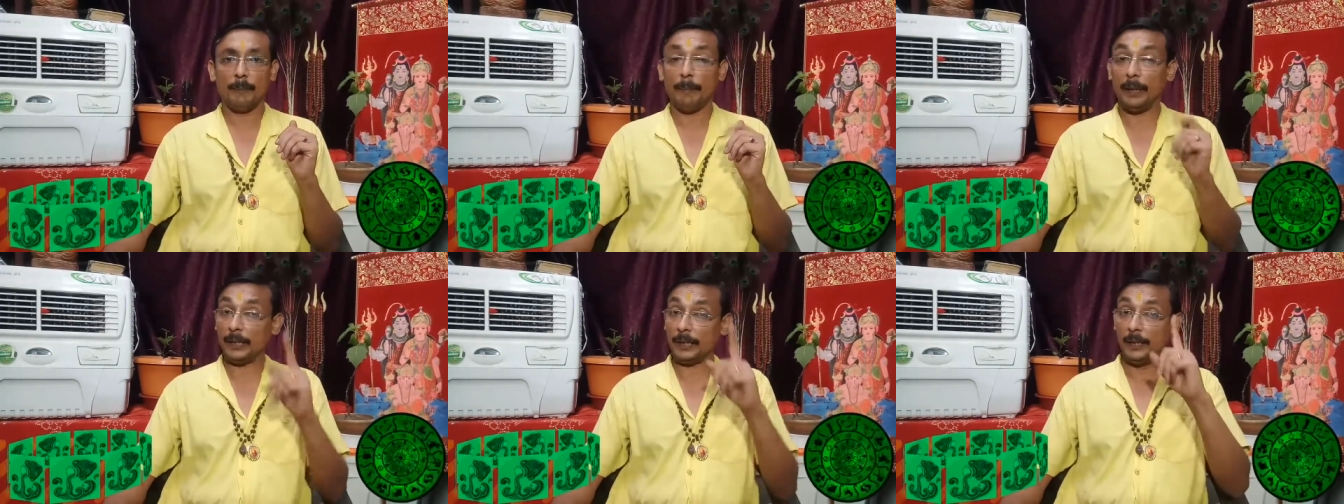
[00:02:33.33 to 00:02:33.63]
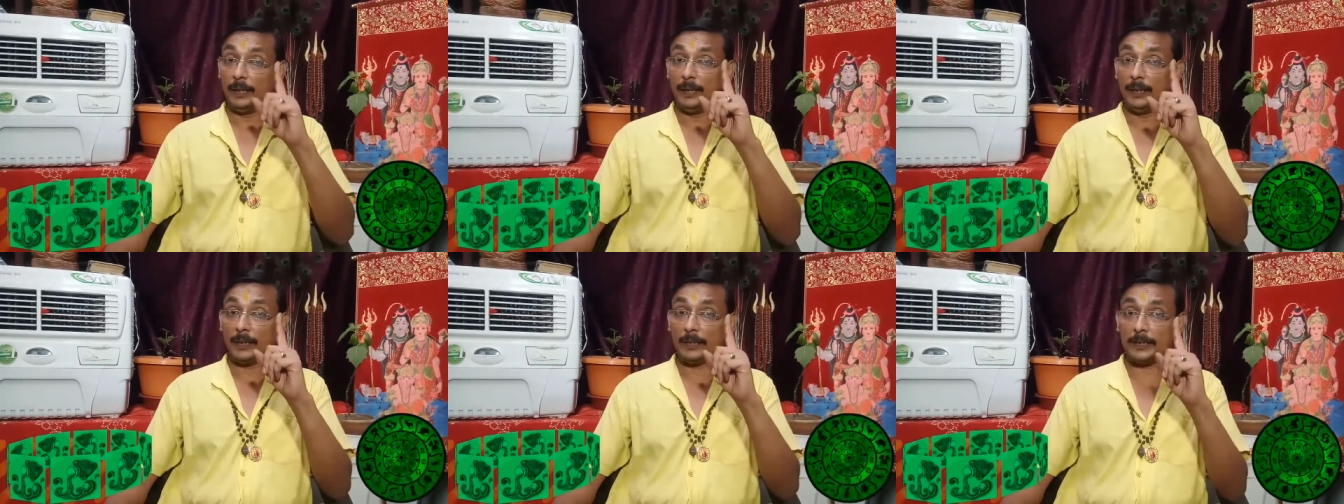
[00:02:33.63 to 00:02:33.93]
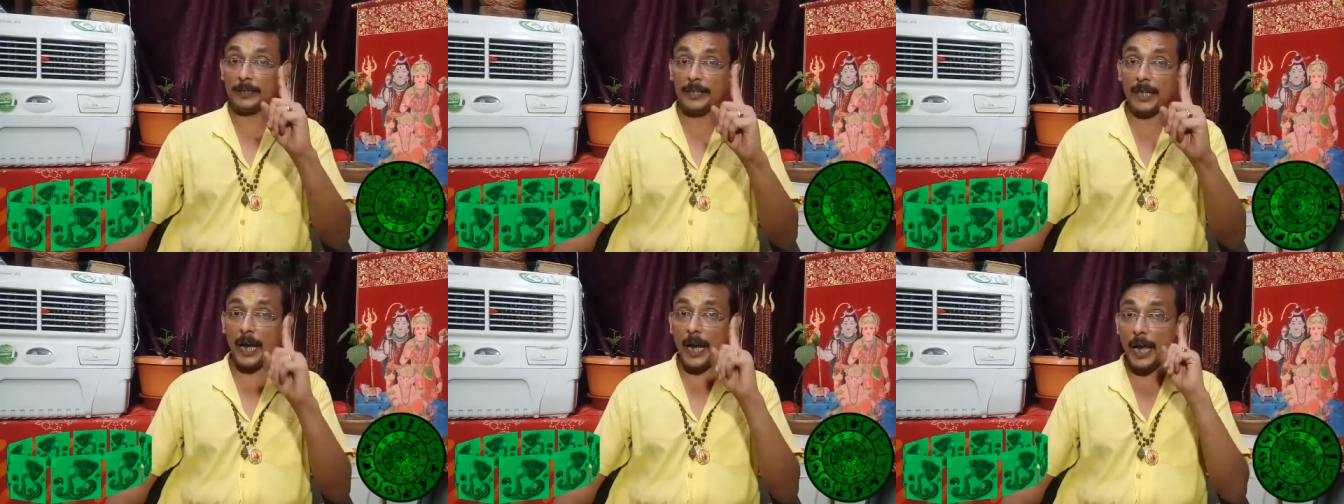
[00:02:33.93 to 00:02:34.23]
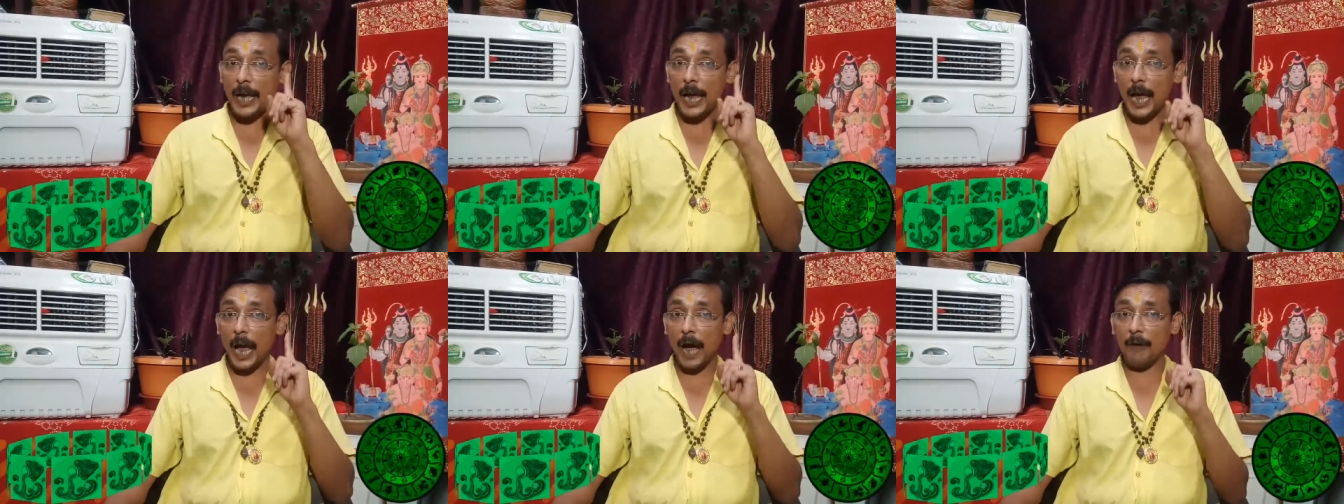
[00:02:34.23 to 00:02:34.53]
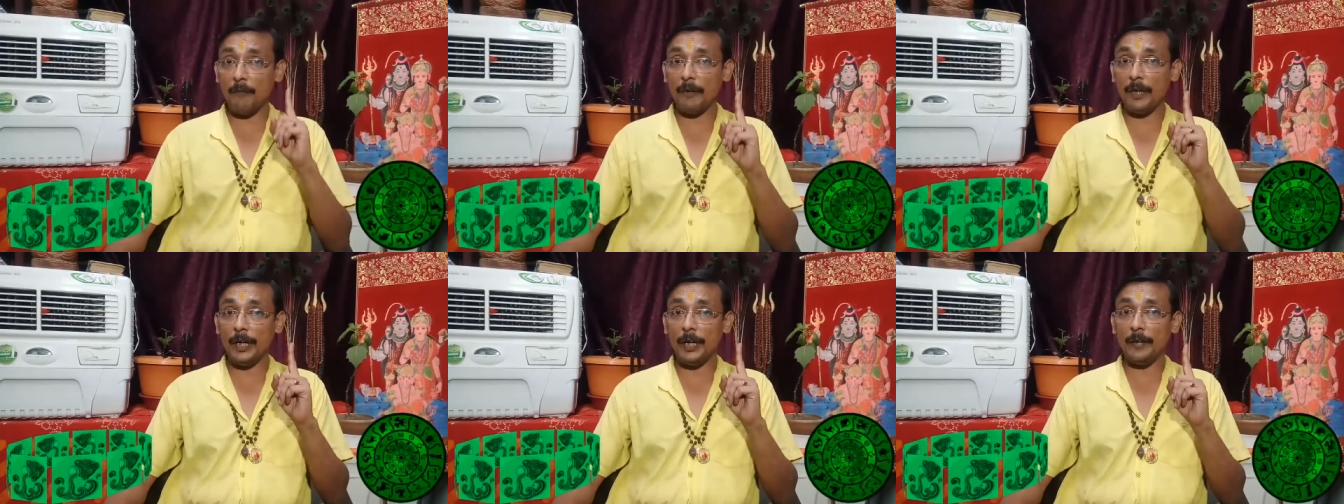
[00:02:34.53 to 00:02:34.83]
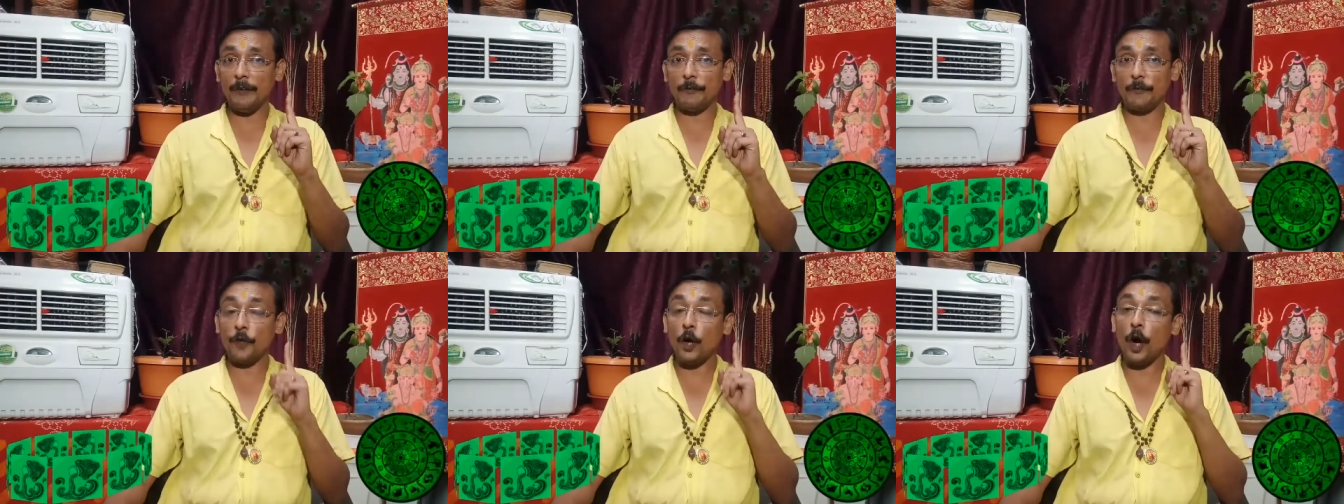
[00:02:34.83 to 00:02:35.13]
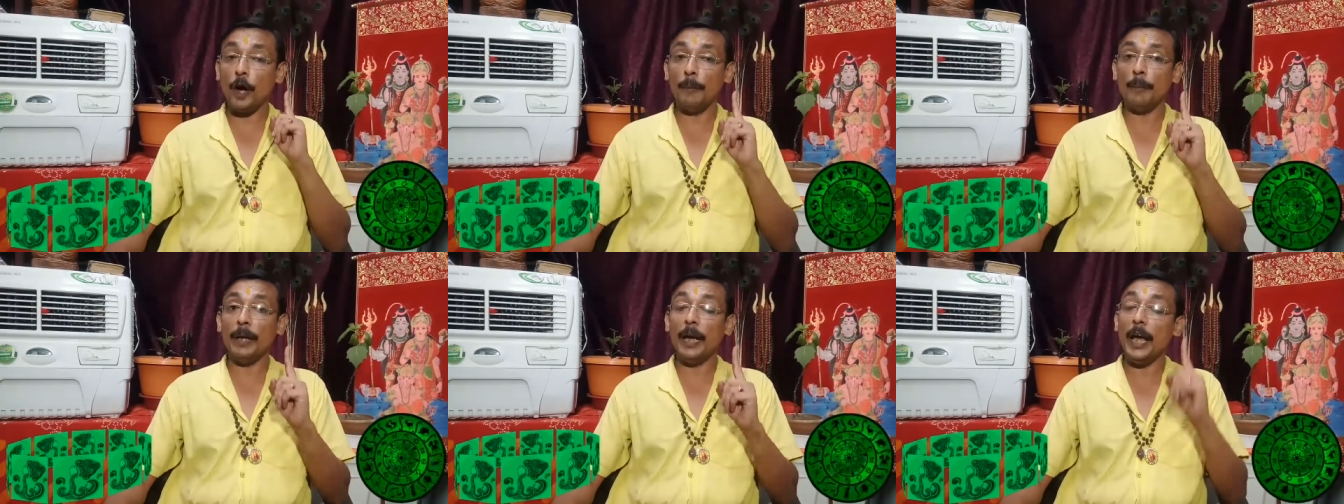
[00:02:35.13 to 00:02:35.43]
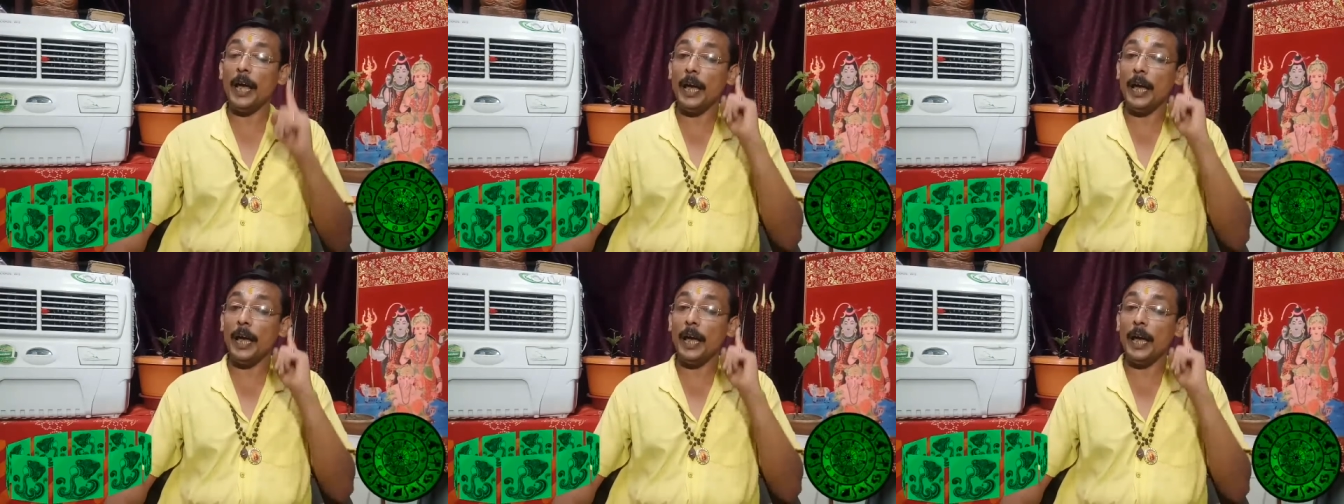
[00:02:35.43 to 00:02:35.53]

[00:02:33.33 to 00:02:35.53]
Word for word: But stay away from